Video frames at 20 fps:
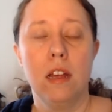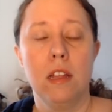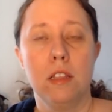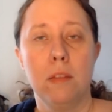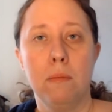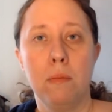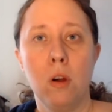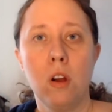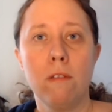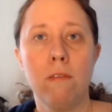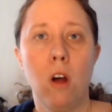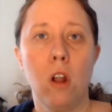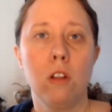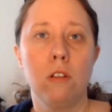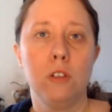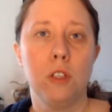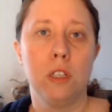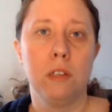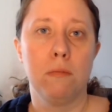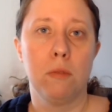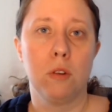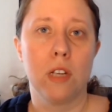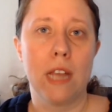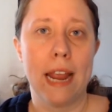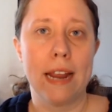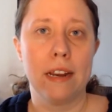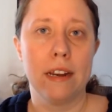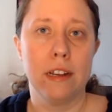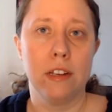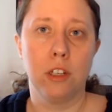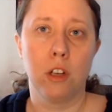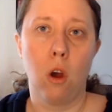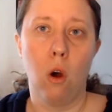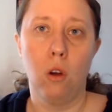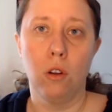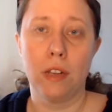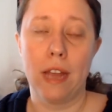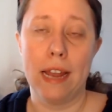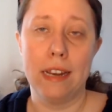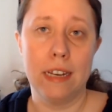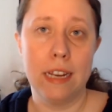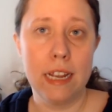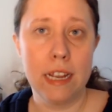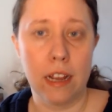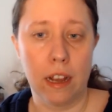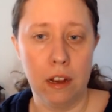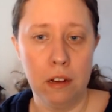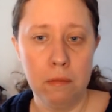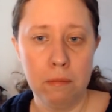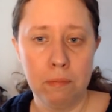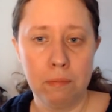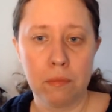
The book follows the protagonist called Anika,